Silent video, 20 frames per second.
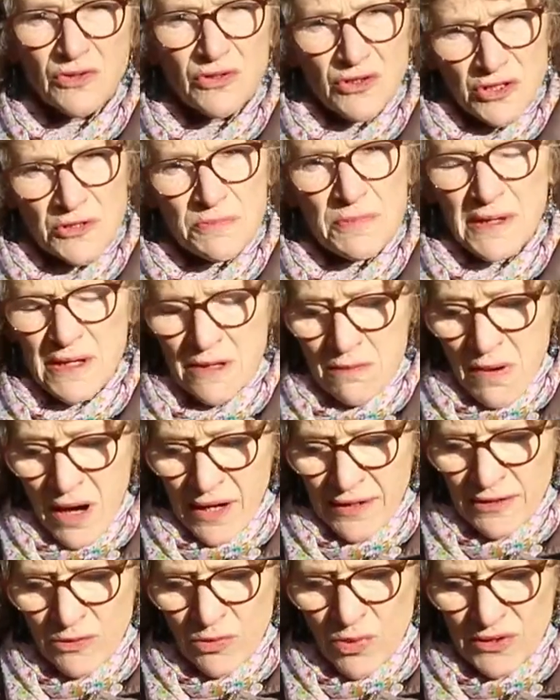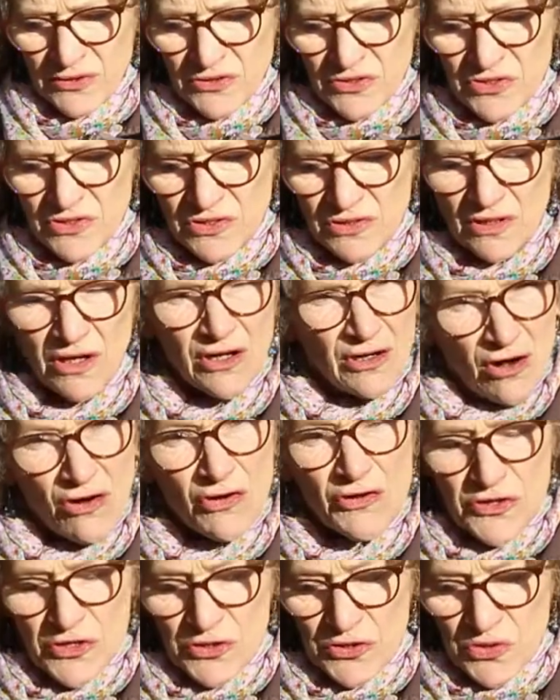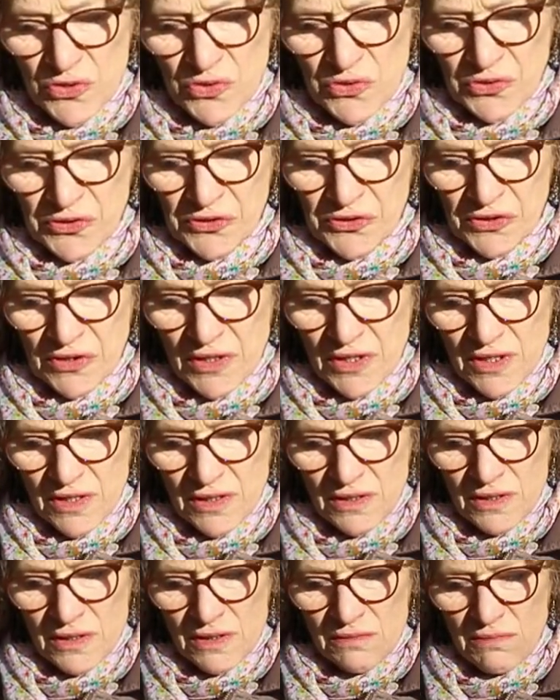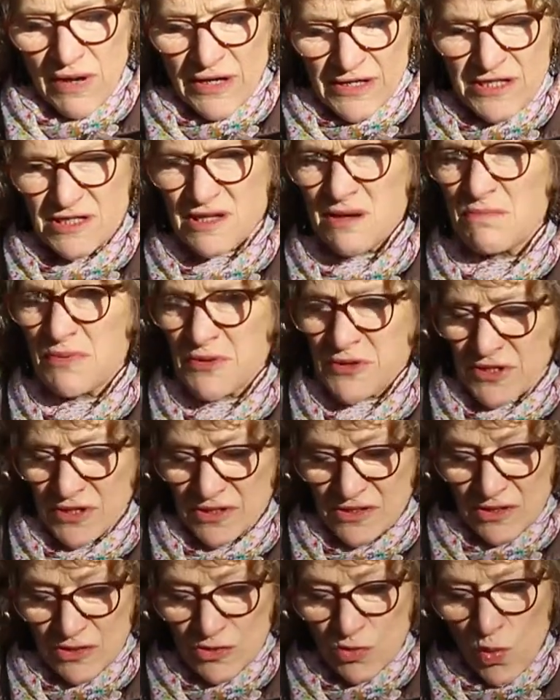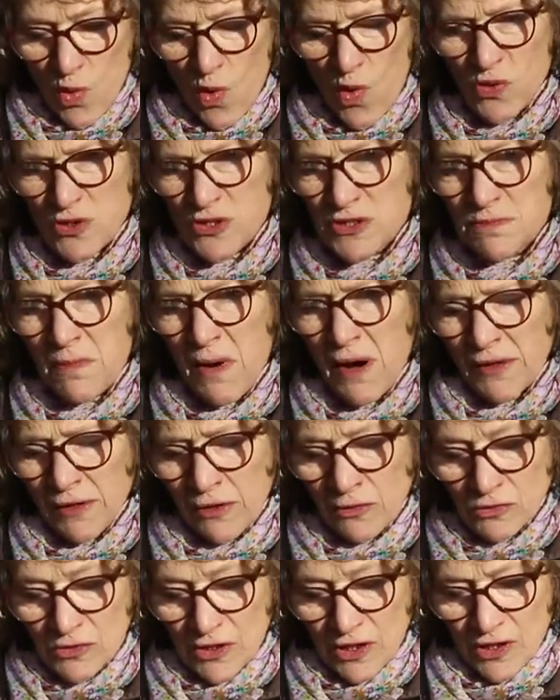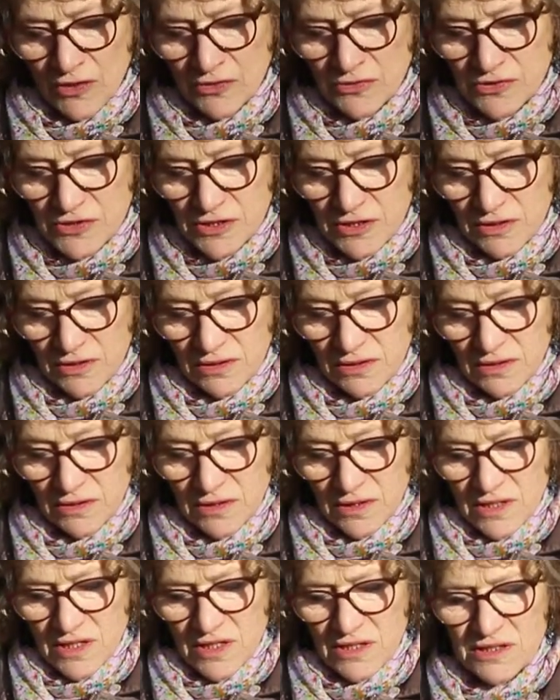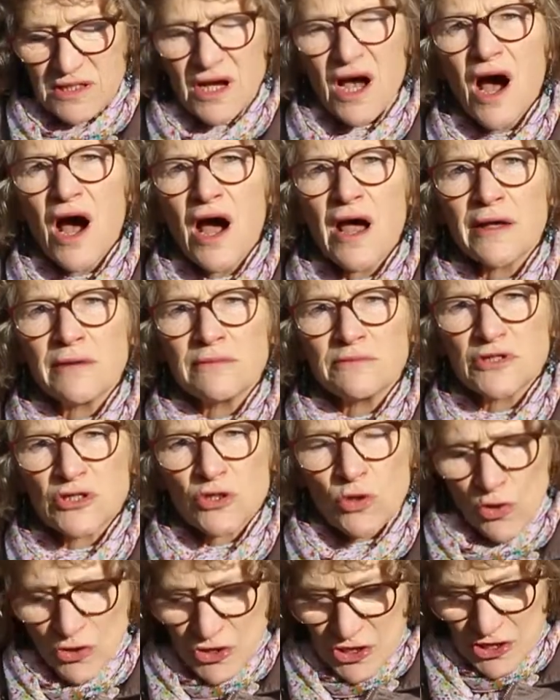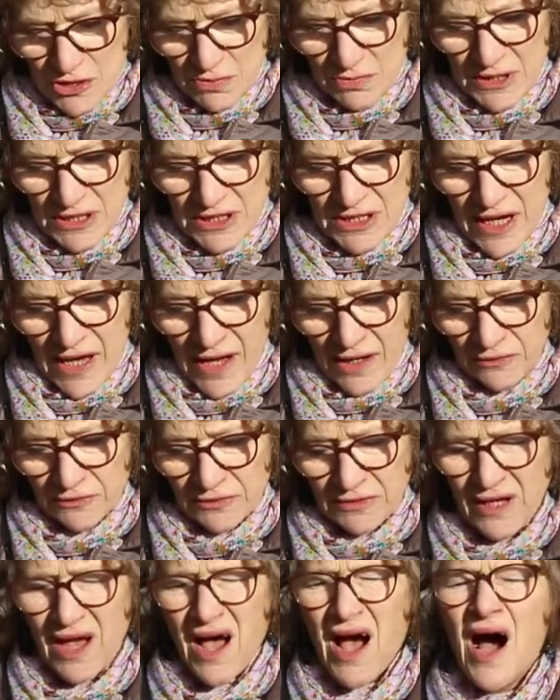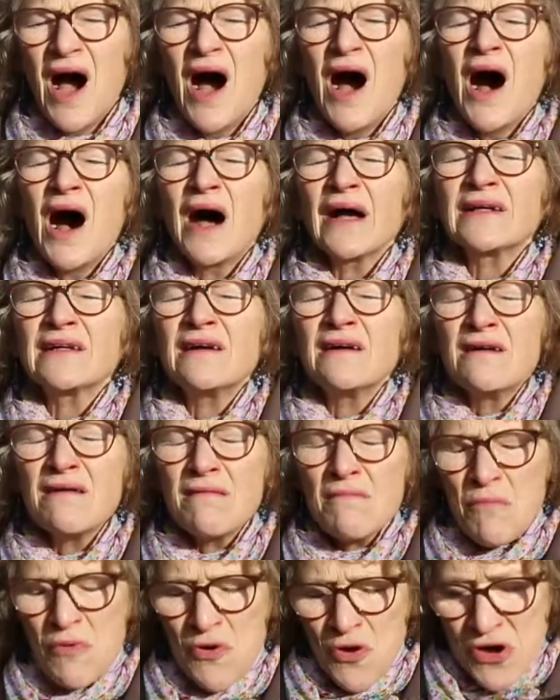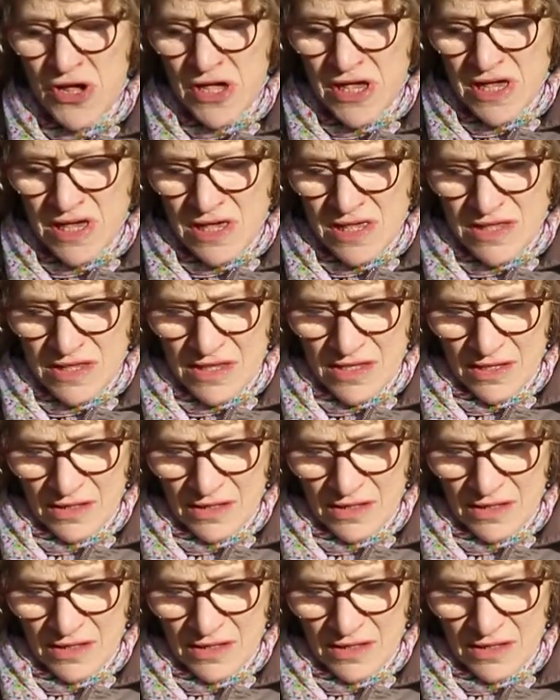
could have been a miner once, a cock of the north. My sympathy's as worn as my old coat. Time squashes me down. I can't breathe.